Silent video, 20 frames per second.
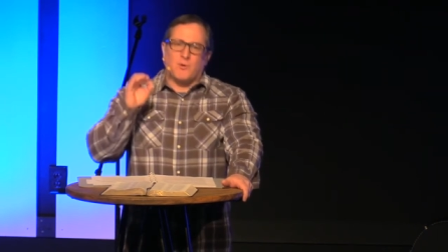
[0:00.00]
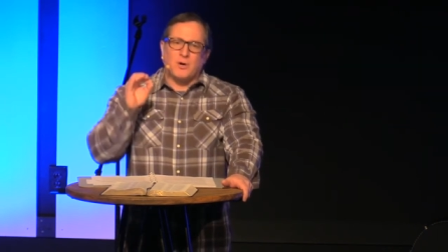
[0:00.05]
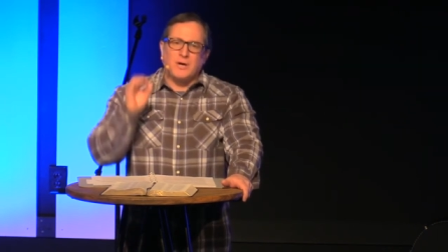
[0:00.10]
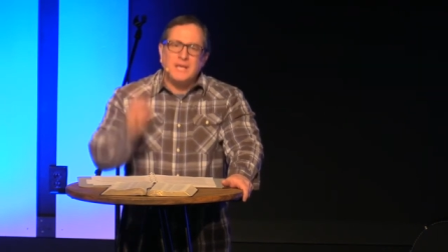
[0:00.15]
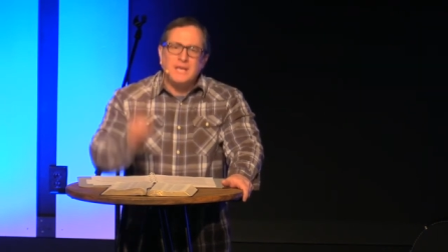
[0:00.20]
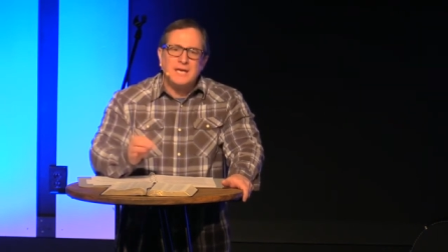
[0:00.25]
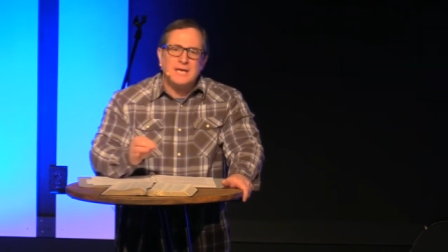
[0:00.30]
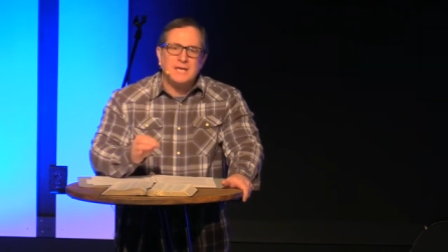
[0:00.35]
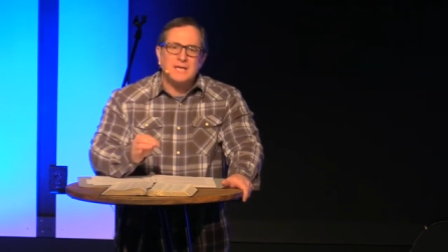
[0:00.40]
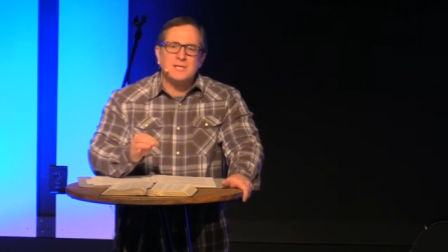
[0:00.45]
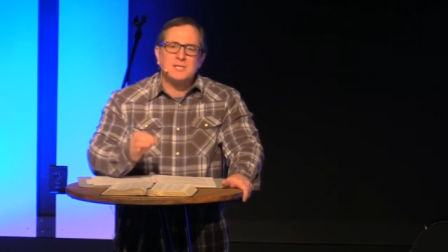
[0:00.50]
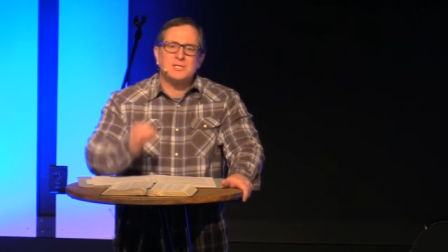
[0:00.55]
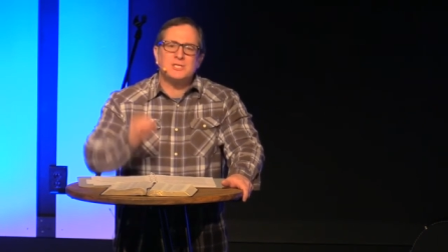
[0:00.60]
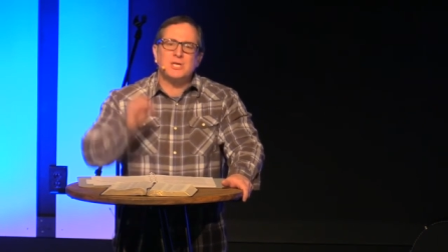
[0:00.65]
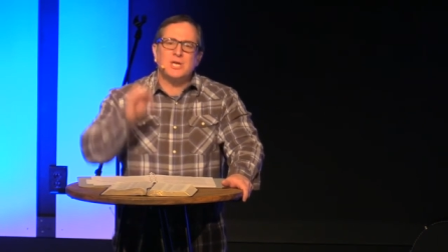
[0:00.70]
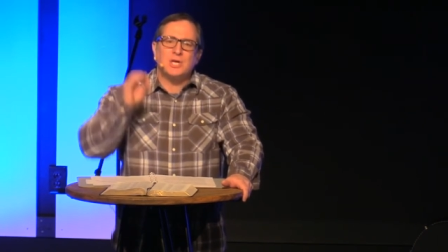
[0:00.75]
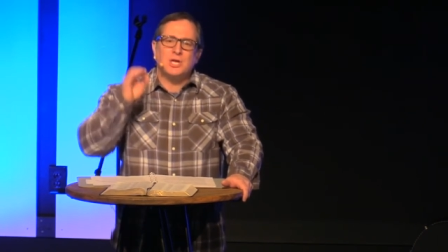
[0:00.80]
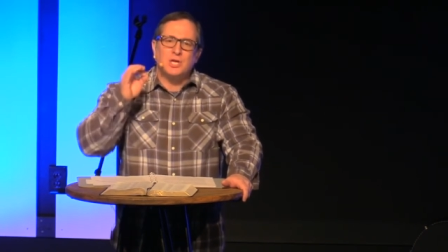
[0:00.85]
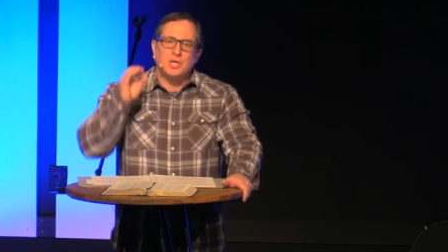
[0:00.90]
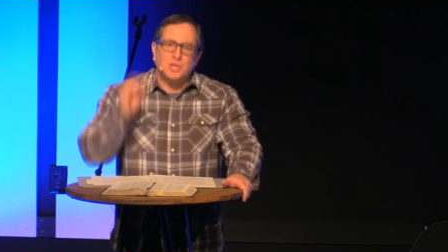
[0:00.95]
for
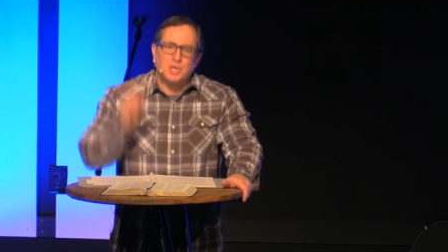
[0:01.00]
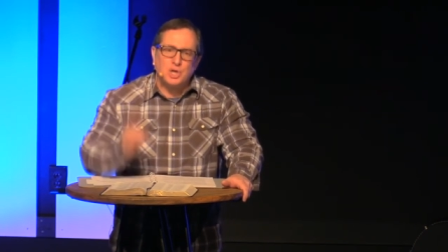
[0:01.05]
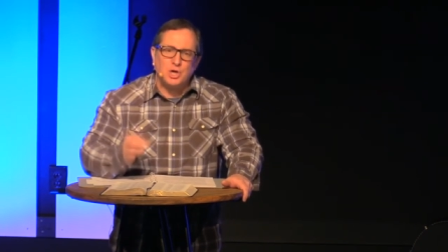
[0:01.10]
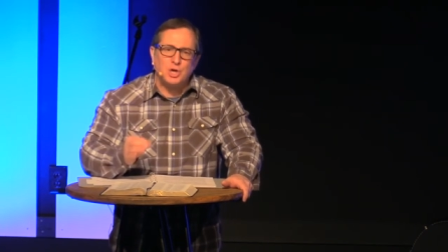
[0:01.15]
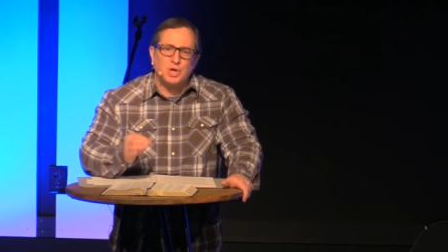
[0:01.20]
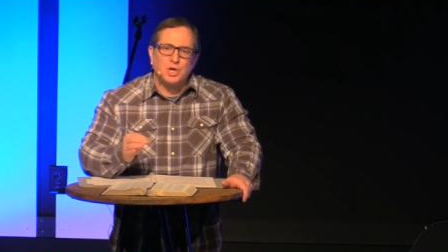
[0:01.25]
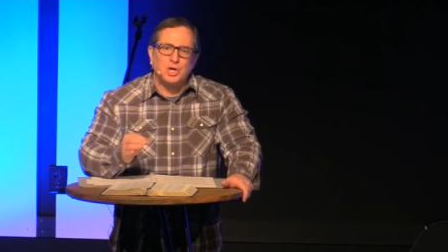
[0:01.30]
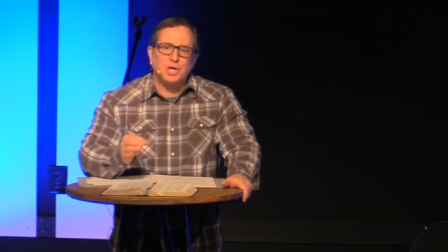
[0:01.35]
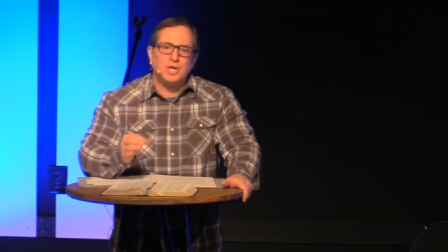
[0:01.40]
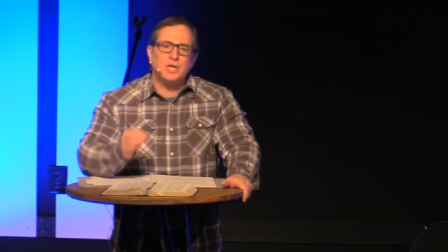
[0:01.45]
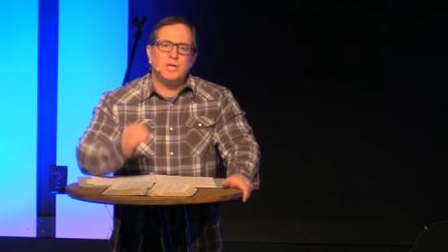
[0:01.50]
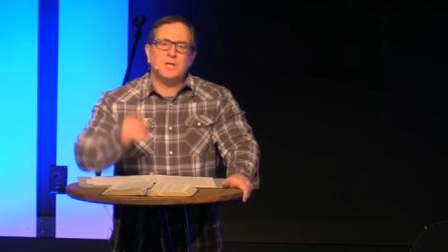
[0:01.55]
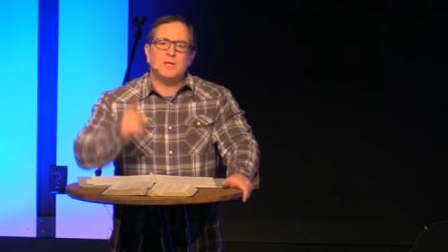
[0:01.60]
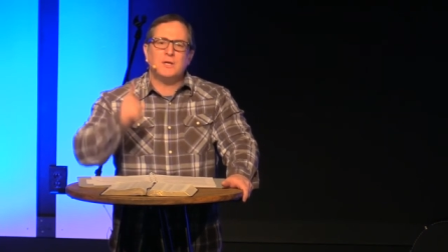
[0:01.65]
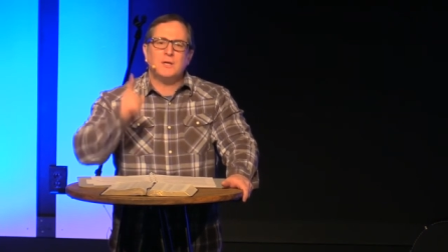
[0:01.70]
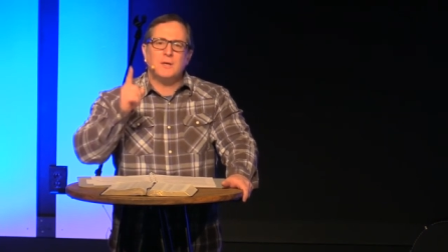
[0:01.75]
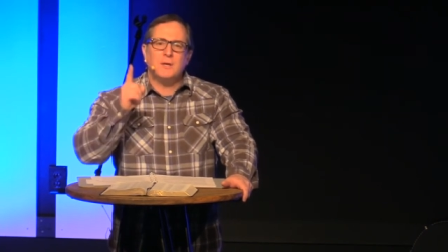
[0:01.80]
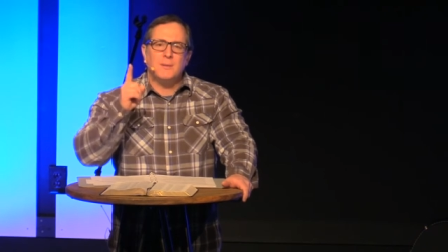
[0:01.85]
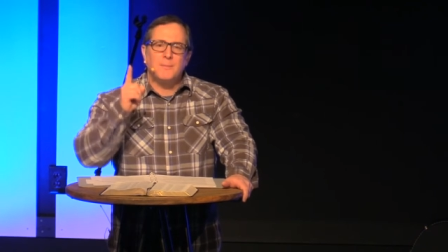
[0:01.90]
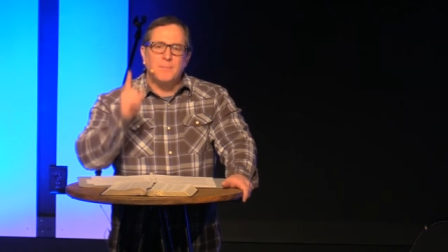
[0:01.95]
His good